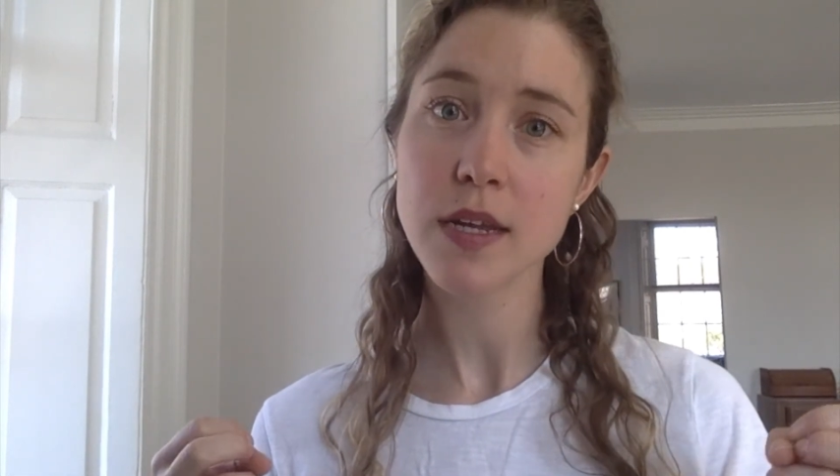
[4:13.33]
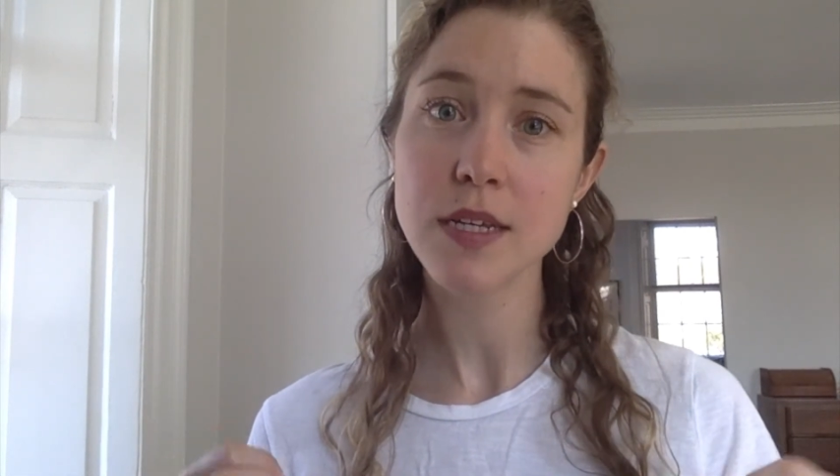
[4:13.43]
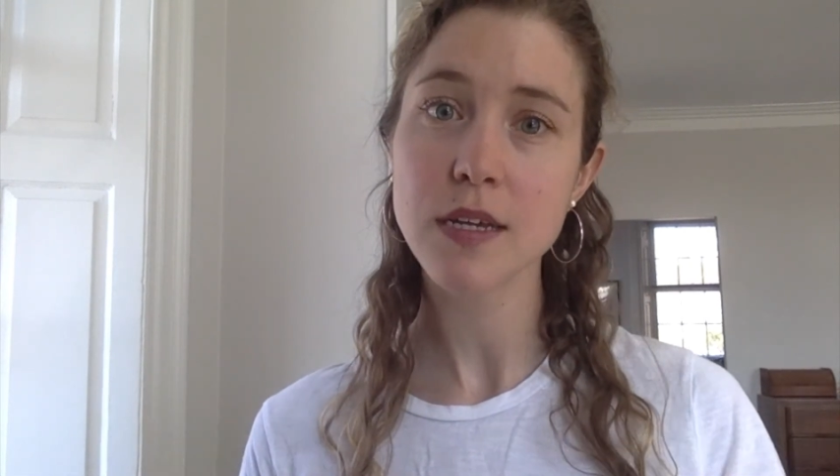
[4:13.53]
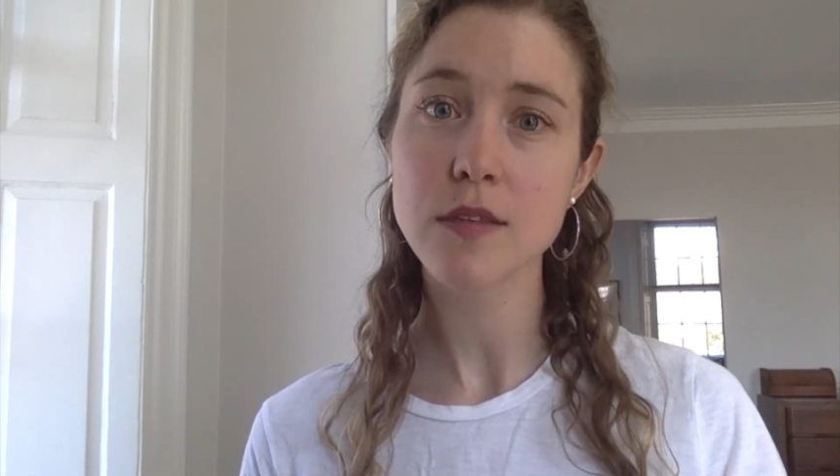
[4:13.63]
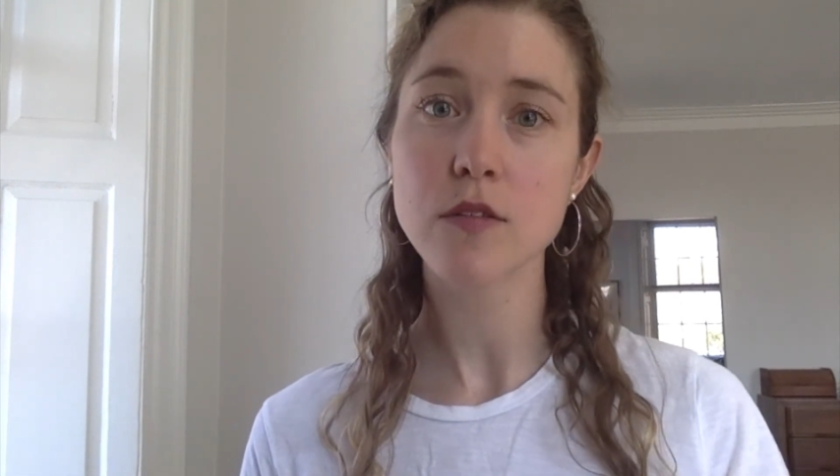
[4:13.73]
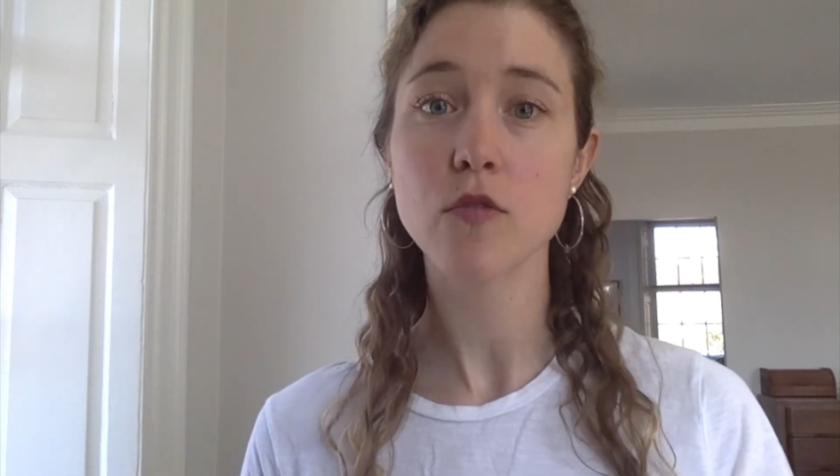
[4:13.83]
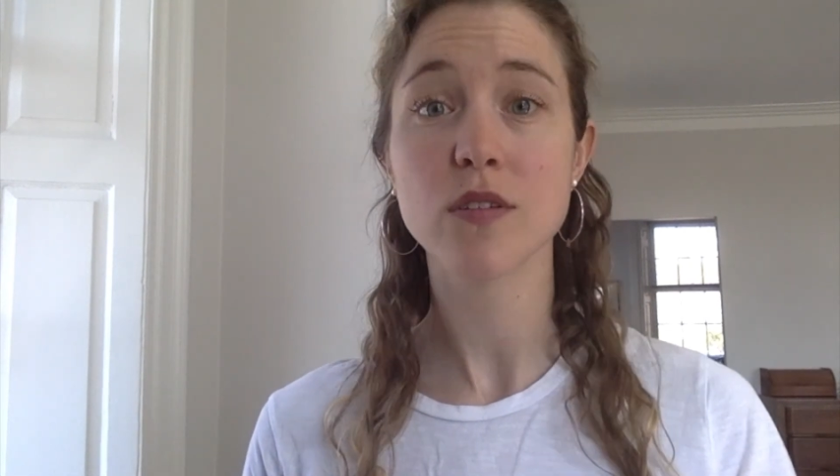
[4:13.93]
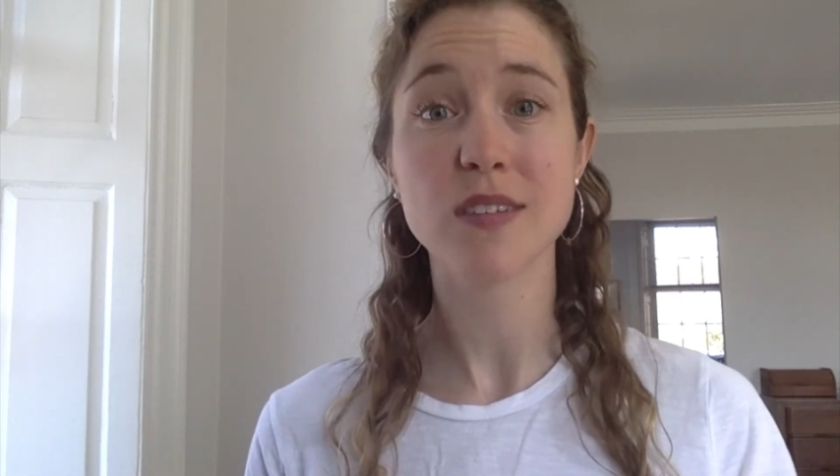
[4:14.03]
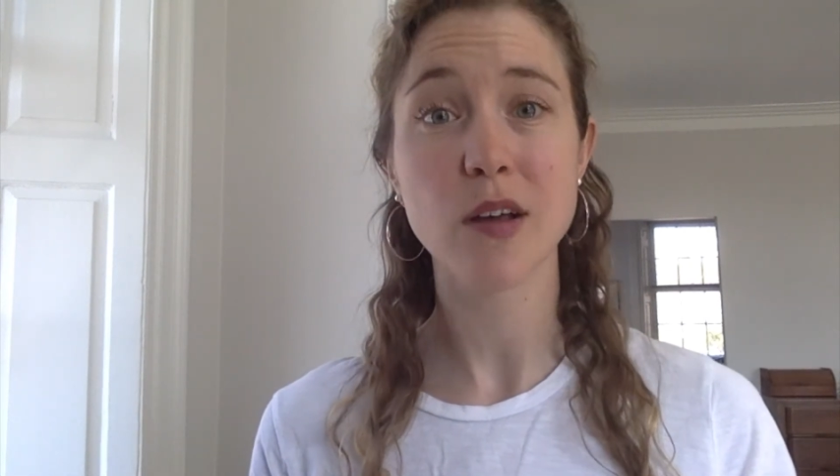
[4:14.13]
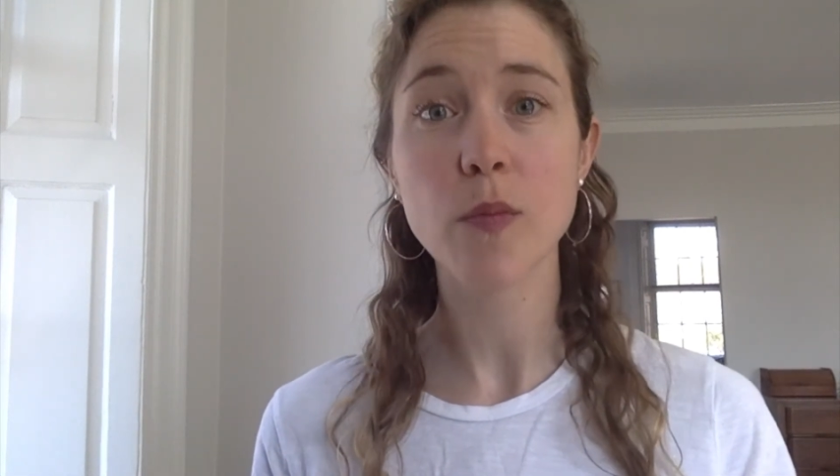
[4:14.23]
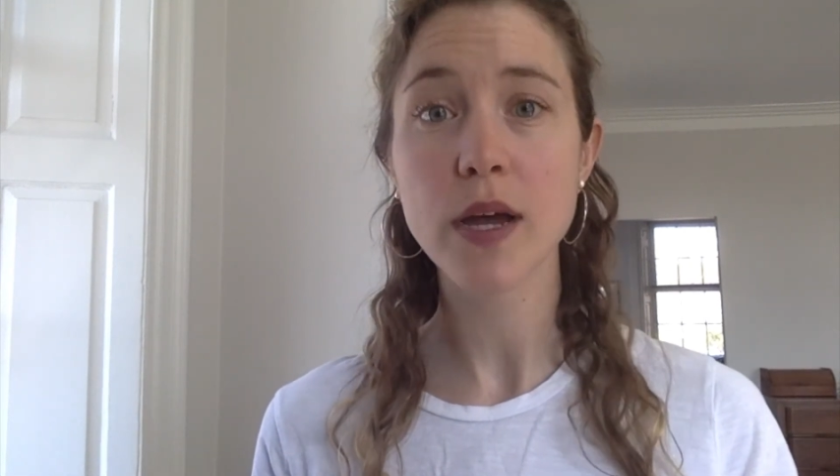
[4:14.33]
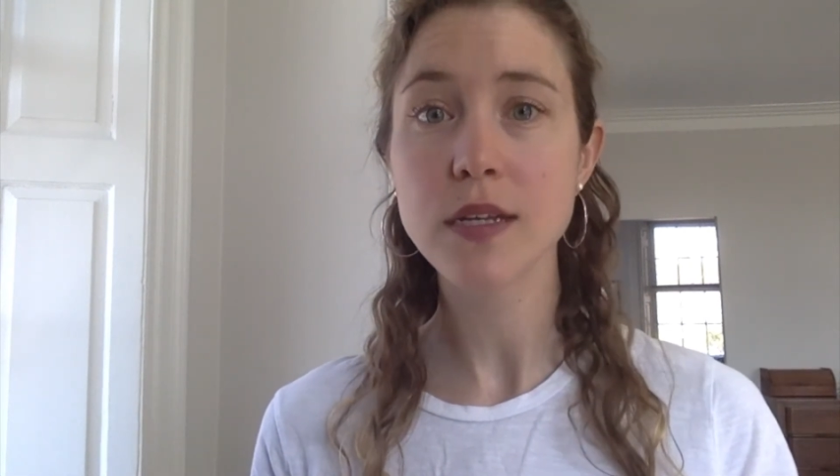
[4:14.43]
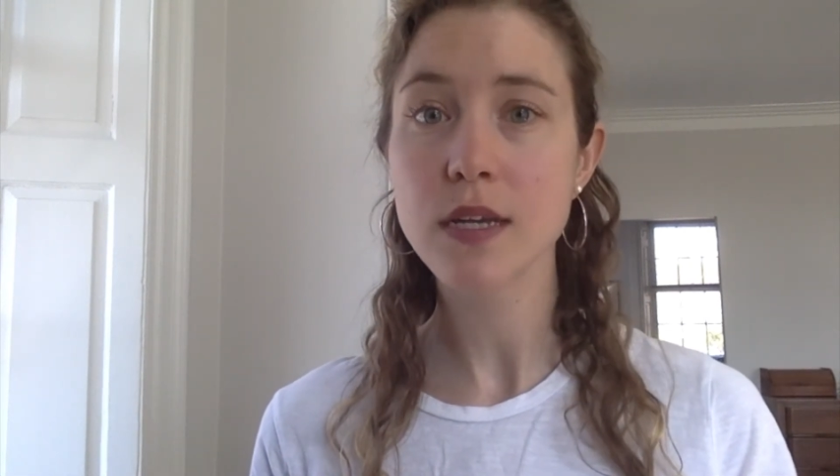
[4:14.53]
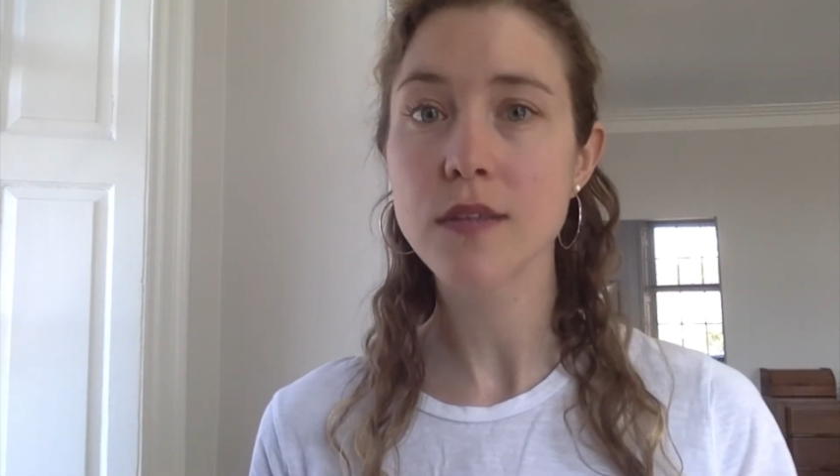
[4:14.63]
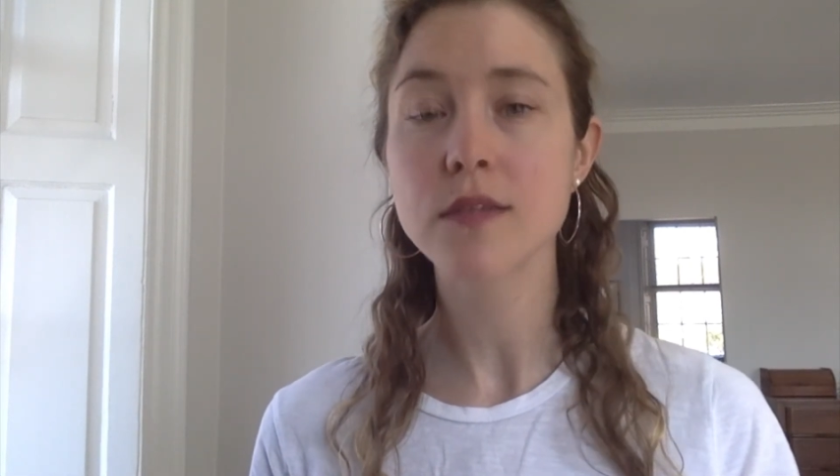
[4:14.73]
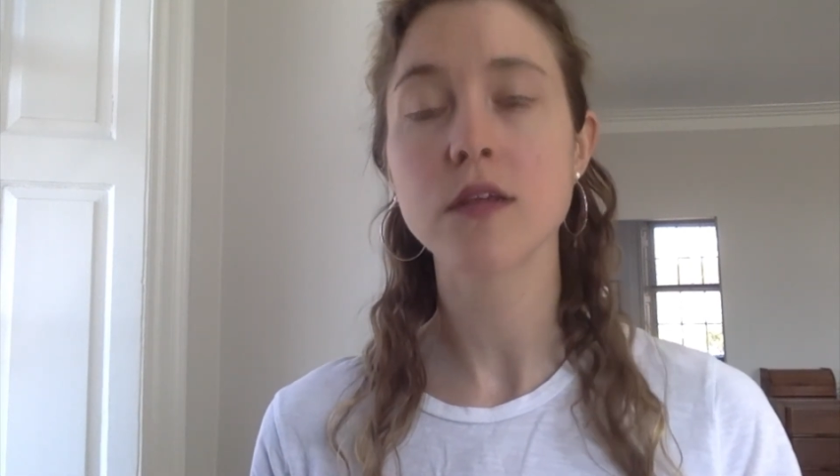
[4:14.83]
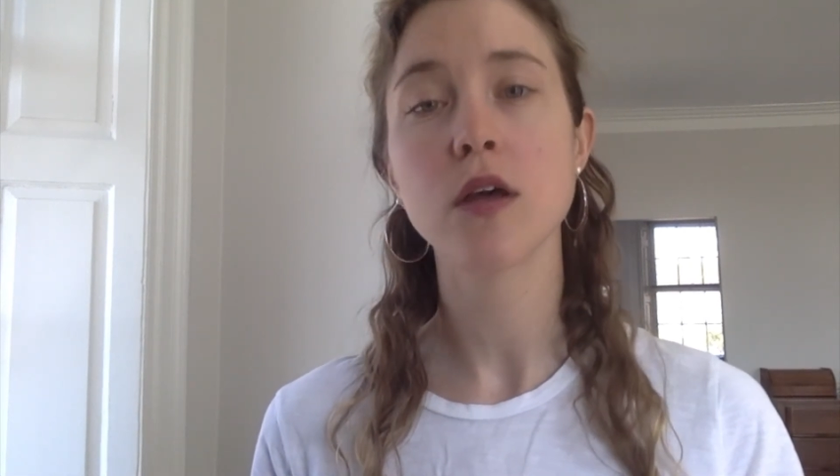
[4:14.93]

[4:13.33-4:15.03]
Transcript: dates or sell by dates.